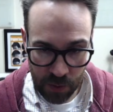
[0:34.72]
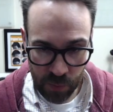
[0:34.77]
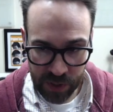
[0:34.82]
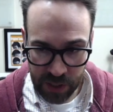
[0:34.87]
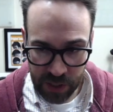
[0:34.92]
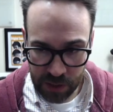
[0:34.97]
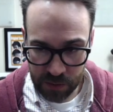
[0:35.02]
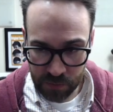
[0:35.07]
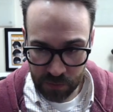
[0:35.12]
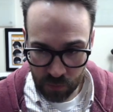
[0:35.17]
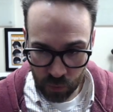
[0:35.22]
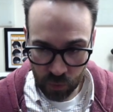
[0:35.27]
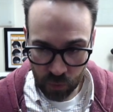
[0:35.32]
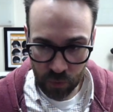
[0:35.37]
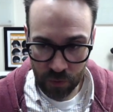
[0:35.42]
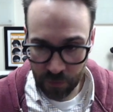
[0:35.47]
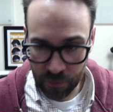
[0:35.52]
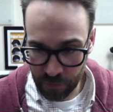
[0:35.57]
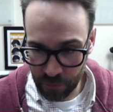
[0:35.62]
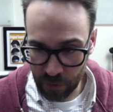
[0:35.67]
start
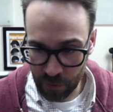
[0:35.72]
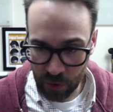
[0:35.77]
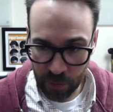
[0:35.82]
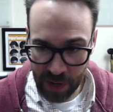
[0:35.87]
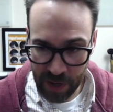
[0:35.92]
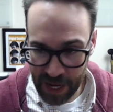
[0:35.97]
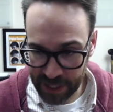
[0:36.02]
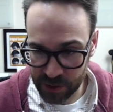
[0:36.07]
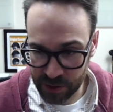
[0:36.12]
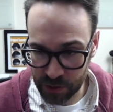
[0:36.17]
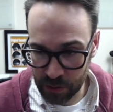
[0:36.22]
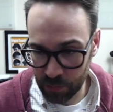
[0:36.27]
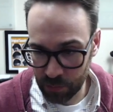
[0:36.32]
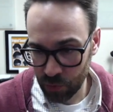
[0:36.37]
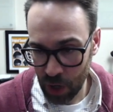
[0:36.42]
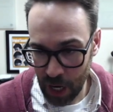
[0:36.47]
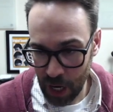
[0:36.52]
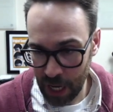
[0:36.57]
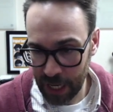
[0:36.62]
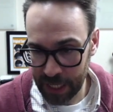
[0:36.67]
speaking. It also has
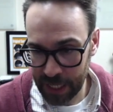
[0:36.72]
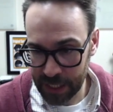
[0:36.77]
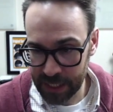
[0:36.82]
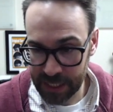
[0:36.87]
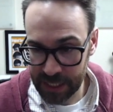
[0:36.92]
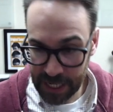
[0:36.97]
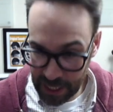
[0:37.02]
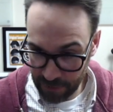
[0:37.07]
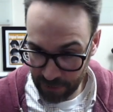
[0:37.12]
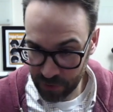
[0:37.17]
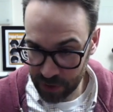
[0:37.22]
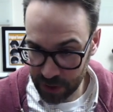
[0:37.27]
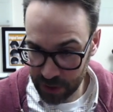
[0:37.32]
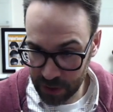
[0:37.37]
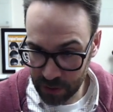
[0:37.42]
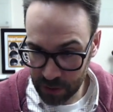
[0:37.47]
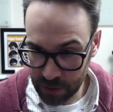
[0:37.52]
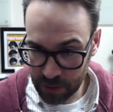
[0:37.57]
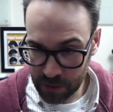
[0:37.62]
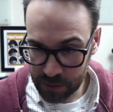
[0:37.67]
commands like, hey,
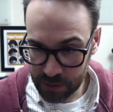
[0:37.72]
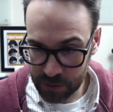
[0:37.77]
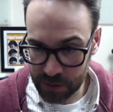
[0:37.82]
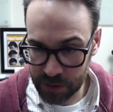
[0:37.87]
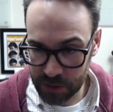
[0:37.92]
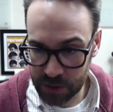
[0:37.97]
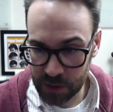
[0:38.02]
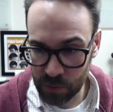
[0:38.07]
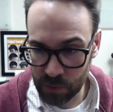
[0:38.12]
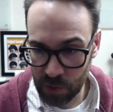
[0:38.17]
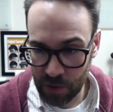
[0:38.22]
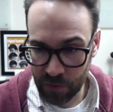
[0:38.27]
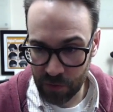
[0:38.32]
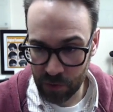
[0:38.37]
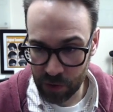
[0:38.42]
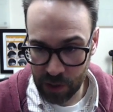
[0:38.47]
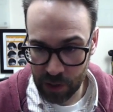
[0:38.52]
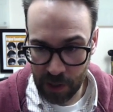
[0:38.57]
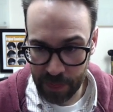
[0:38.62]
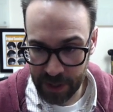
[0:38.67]
Eva,
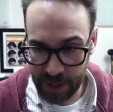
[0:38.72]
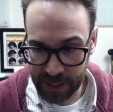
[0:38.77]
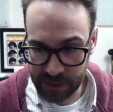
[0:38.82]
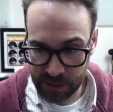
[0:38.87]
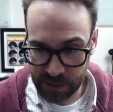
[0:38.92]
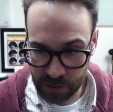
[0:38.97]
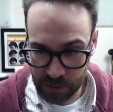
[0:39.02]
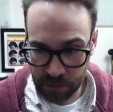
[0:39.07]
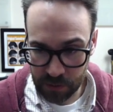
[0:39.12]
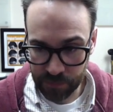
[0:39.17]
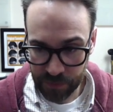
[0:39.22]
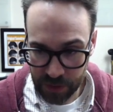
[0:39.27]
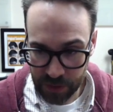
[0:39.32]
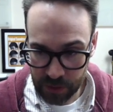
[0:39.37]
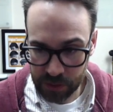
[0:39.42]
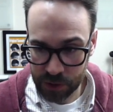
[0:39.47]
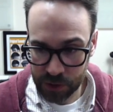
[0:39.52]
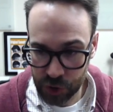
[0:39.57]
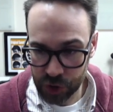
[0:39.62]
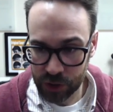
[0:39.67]
take a note,
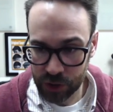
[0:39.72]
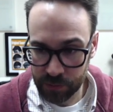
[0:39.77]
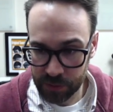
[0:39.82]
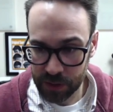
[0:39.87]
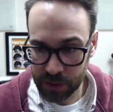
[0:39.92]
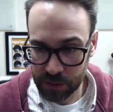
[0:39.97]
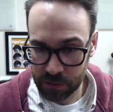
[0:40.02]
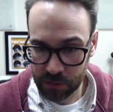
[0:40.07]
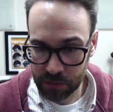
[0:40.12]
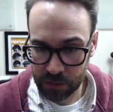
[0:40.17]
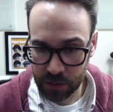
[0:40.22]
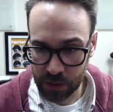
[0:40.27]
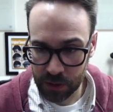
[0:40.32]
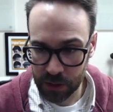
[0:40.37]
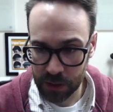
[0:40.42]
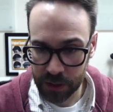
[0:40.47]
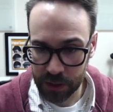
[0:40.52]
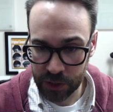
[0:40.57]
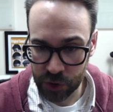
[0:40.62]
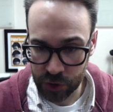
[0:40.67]
uh, or action
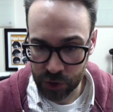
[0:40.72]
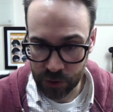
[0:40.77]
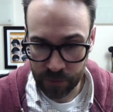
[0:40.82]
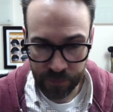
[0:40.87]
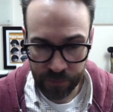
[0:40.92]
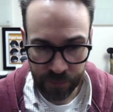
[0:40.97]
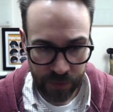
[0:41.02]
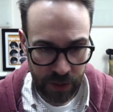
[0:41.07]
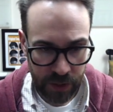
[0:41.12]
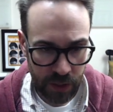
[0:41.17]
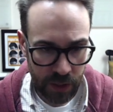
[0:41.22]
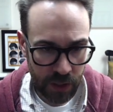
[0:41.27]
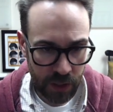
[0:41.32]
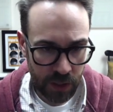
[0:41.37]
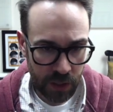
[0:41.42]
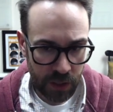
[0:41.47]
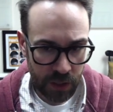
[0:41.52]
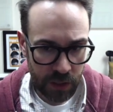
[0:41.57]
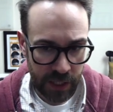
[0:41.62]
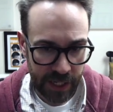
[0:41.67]
items, uh,
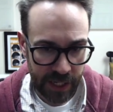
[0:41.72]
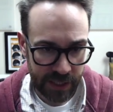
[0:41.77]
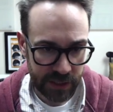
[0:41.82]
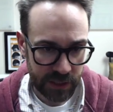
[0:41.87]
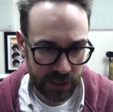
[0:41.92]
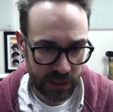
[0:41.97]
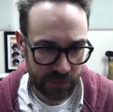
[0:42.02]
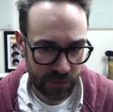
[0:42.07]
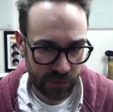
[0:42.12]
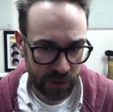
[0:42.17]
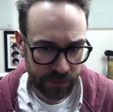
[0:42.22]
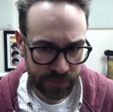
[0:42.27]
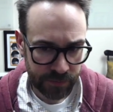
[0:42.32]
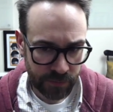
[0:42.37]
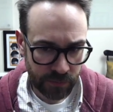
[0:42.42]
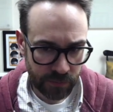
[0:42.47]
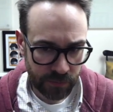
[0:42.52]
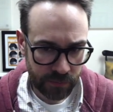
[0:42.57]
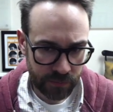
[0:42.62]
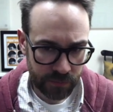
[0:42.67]
et cetera. And it
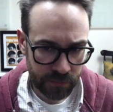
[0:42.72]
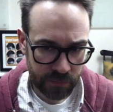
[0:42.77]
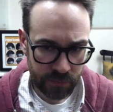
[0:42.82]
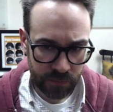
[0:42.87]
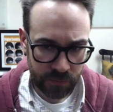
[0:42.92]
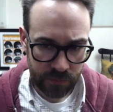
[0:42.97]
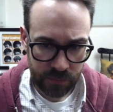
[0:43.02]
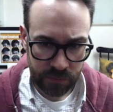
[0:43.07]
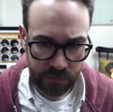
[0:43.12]
starts to